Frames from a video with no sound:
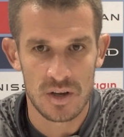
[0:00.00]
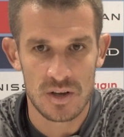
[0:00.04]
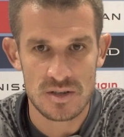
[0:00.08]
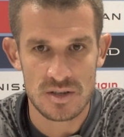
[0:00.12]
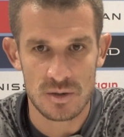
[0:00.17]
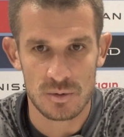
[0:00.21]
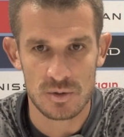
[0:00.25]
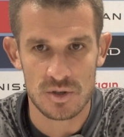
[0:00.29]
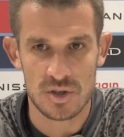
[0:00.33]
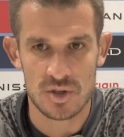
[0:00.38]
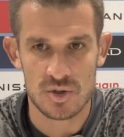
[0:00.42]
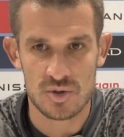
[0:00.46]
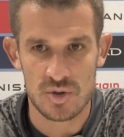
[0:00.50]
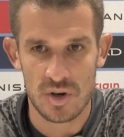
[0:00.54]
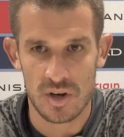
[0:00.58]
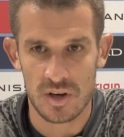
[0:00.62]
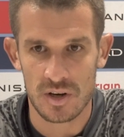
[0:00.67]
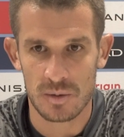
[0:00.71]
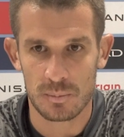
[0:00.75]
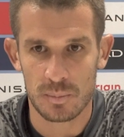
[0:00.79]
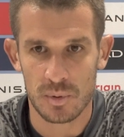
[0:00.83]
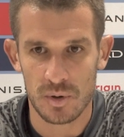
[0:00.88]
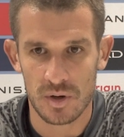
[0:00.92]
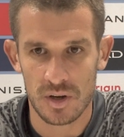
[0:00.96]
So we just try
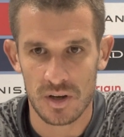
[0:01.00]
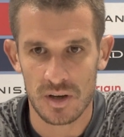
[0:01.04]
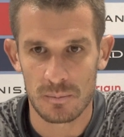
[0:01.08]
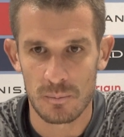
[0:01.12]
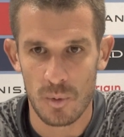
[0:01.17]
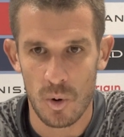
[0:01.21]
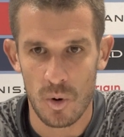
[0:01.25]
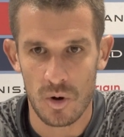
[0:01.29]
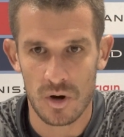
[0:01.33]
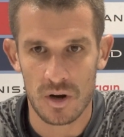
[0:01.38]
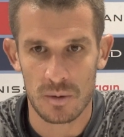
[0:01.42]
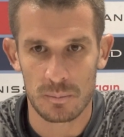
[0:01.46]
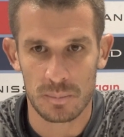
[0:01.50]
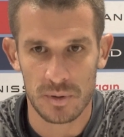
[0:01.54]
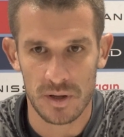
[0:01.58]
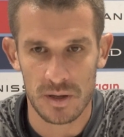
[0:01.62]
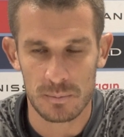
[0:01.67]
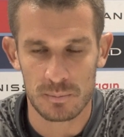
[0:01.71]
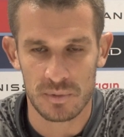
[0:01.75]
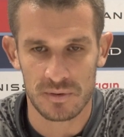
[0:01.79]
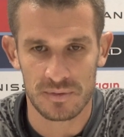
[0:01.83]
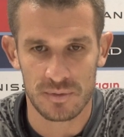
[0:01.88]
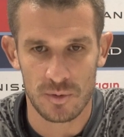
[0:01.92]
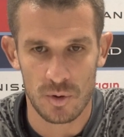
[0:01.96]
to put a more
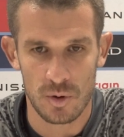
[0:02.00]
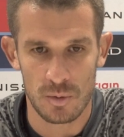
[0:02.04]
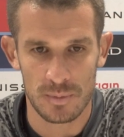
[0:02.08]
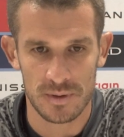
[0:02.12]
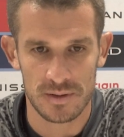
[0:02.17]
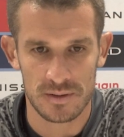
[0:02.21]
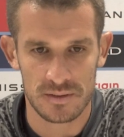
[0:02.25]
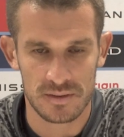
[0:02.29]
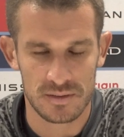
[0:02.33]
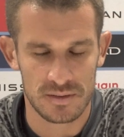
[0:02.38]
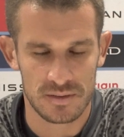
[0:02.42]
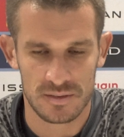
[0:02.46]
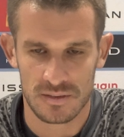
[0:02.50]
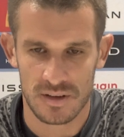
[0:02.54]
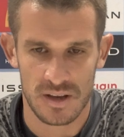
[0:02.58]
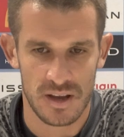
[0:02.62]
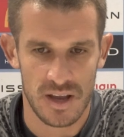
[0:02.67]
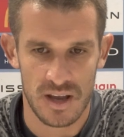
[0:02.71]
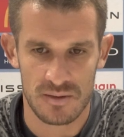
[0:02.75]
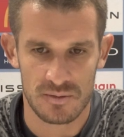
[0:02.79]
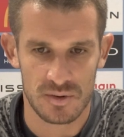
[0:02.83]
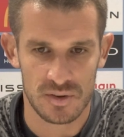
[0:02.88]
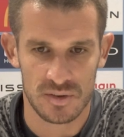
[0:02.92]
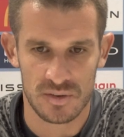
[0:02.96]
complete performance
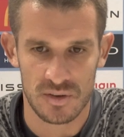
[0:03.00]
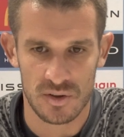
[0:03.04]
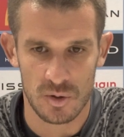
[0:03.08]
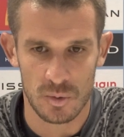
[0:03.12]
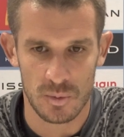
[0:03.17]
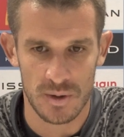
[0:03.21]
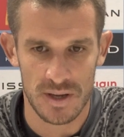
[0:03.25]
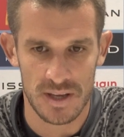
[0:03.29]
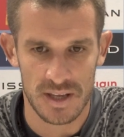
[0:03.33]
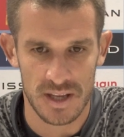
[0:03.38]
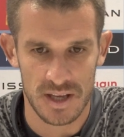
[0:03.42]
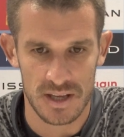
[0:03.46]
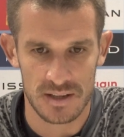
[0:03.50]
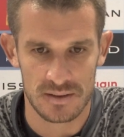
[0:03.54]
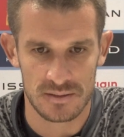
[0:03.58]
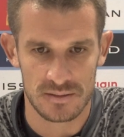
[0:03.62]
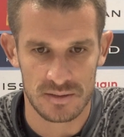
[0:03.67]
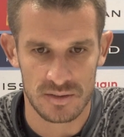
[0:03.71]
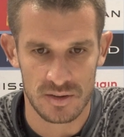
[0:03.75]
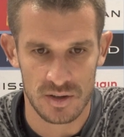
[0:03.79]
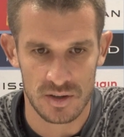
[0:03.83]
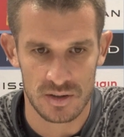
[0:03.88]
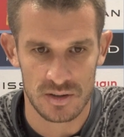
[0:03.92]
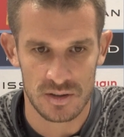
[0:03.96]
every single weekend.
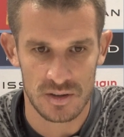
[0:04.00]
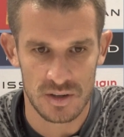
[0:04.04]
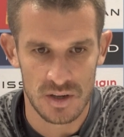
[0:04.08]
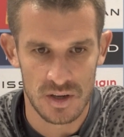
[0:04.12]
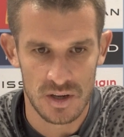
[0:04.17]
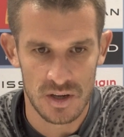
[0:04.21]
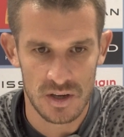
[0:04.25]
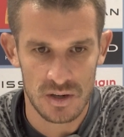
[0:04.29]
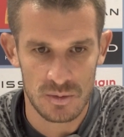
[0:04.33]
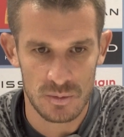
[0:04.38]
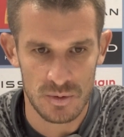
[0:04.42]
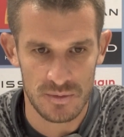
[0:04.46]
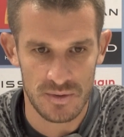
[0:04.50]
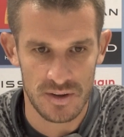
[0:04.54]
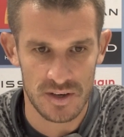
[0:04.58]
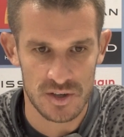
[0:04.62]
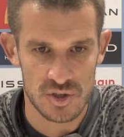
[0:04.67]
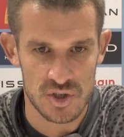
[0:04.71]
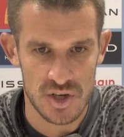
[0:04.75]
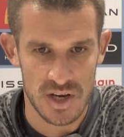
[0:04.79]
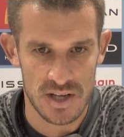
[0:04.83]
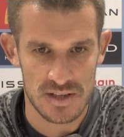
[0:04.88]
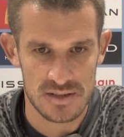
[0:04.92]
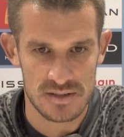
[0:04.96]
So we've had a
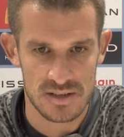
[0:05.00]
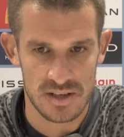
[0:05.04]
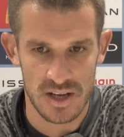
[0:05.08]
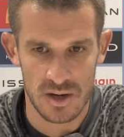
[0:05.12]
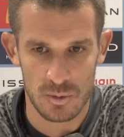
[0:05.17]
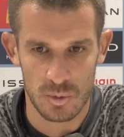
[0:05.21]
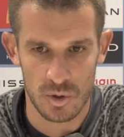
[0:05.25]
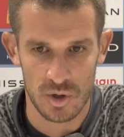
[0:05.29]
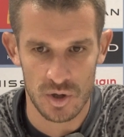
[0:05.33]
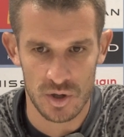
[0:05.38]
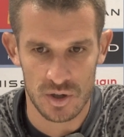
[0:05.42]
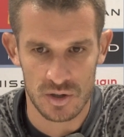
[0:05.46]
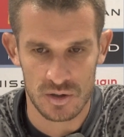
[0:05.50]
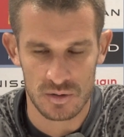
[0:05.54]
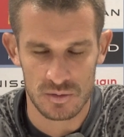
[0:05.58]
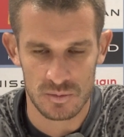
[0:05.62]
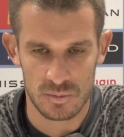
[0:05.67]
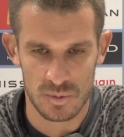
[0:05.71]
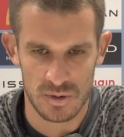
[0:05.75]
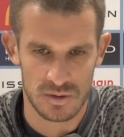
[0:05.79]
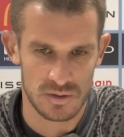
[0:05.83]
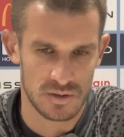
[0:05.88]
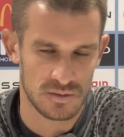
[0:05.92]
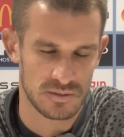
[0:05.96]
chance to now work.
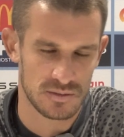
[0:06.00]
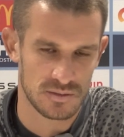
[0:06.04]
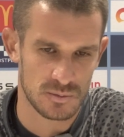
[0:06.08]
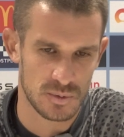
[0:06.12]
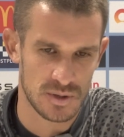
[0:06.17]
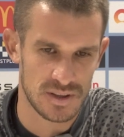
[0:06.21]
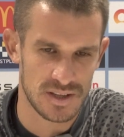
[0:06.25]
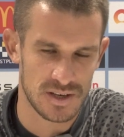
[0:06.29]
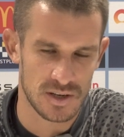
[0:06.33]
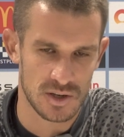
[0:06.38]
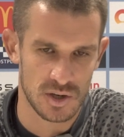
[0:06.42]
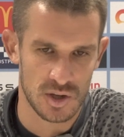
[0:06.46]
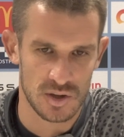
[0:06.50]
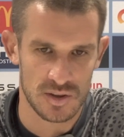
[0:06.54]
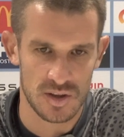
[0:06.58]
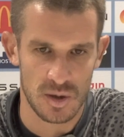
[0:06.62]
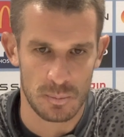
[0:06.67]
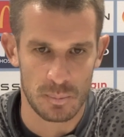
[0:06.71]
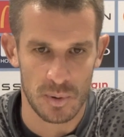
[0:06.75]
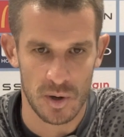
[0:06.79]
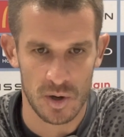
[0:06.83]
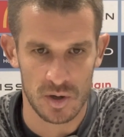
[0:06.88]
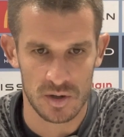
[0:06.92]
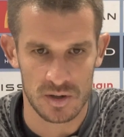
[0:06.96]
We didn't know the
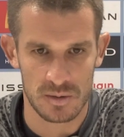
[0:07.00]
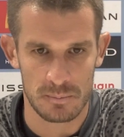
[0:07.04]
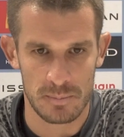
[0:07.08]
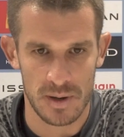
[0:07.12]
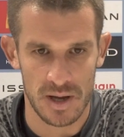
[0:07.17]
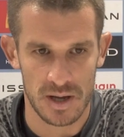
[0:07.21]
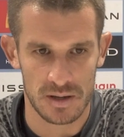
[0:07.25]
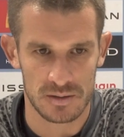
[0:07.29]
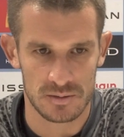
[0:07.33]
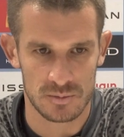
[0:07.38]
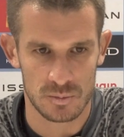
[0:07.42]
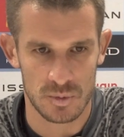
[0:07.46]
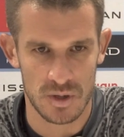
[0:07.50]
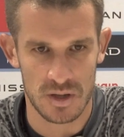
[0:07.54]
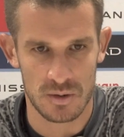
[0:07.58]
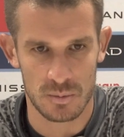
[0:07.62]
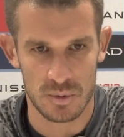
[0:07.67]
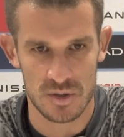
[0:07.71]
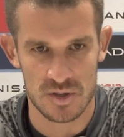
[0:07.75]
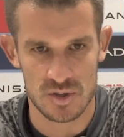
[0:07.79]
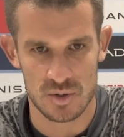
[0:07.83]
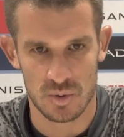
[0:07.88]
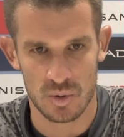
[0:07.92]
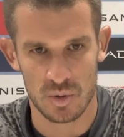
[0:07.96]
opponent, but
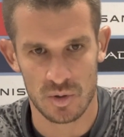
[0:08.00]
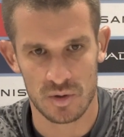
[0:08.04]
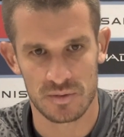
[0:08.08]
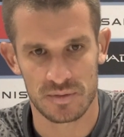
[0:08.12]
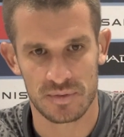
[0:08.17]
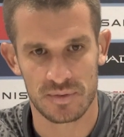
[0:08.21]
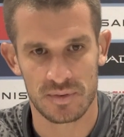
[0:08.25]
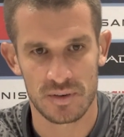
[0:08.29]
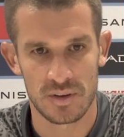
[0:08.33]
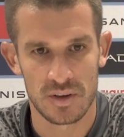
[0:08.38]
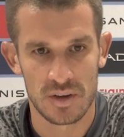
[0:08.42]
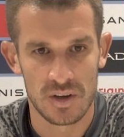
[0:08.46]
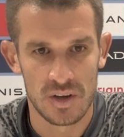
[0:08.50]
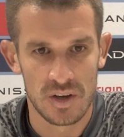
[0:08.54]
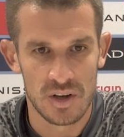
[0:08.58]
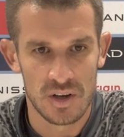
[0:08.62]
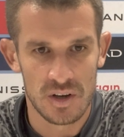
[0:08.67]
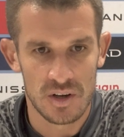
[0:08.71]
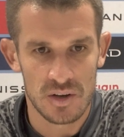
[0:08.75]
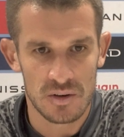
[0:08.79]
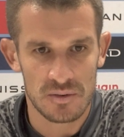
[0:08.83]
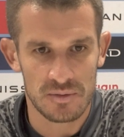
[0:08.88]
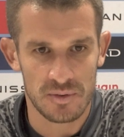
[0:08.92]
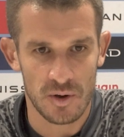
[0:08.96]
we sort of
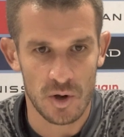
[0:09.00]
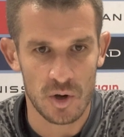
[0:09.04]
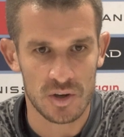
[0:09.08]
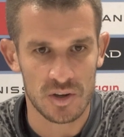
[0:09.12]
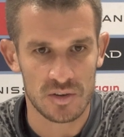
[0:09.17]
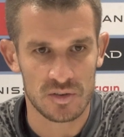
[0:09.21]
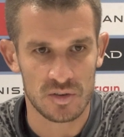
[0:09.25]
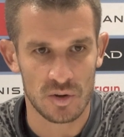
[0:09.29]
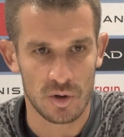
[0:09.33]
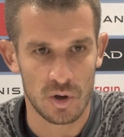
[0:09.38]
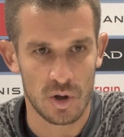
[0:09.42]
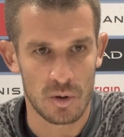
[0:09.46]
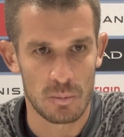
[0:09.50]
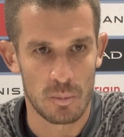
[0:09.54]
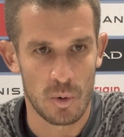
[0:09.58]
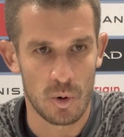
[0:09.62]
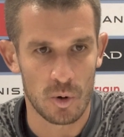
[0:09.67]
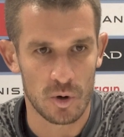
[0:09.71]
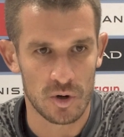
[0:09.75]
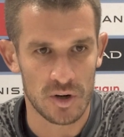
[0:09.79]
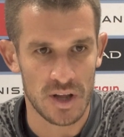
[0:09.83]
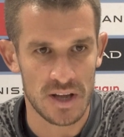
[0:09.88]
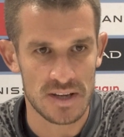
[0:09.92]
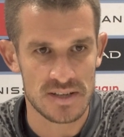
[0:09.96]
focus a lot
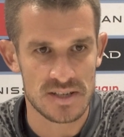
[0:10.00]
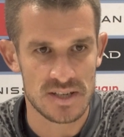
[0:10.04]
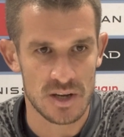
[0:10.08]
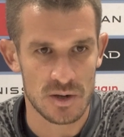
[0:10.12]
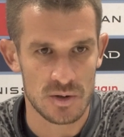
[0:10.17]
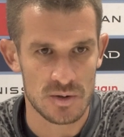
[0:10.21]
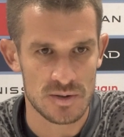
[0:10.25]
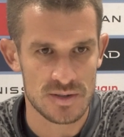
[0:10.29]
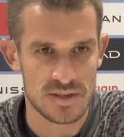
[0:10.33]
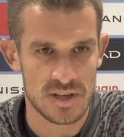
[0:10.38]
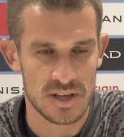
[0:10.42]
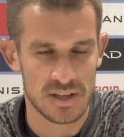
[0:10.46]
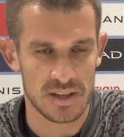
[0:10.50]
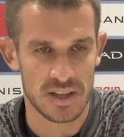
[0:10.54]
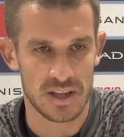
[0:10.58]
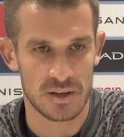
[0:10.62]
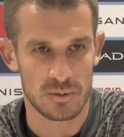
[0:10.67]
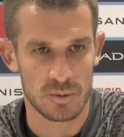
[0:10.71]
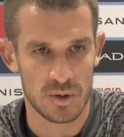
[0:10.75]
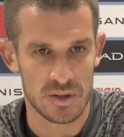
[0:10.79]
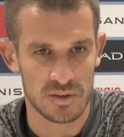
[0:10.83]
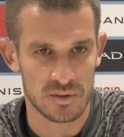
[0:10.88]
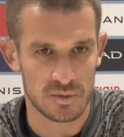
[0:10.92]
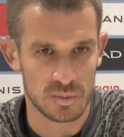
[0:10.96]
more on ourselves. And
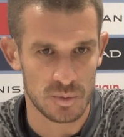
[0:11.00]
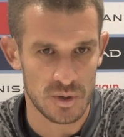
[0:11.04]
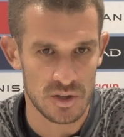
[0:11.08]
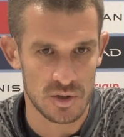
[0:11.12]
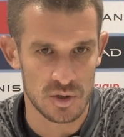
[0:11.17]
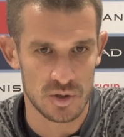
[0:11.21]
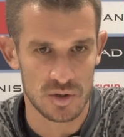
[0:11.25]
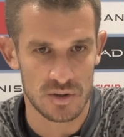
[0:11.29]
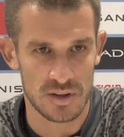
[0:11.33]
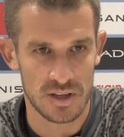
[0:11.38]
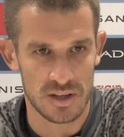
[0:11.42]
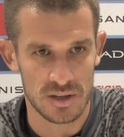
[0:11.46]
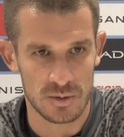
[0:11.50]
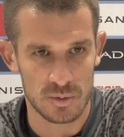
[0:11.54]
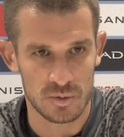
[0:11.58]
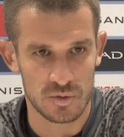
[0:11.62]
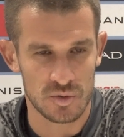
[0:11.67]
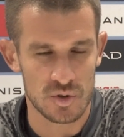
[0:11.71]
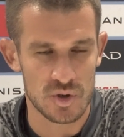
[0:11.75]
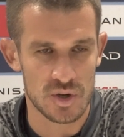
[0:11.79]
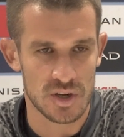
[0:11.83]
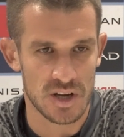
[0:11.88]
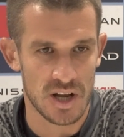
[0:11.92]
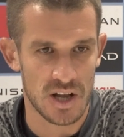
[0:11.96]
then once we knew that it was
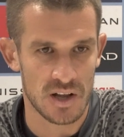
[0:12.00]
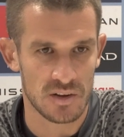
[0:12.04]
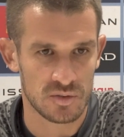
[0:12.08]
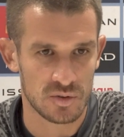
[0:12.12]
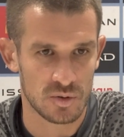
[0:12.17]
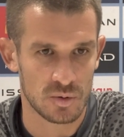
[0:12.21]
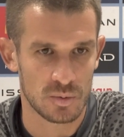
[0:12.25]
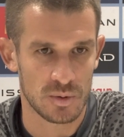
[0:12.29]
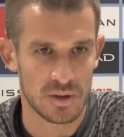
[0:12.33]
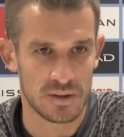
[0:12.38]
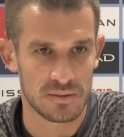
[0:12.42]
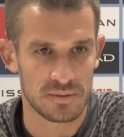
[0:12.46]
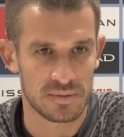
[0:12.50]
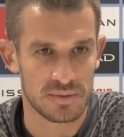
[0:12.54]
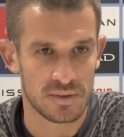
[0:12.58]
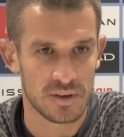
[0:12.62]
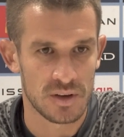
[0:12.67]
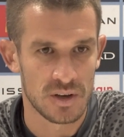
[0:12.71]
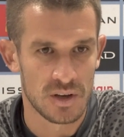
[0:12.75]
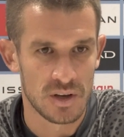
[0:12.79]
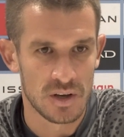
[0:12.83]
Newcastle, we've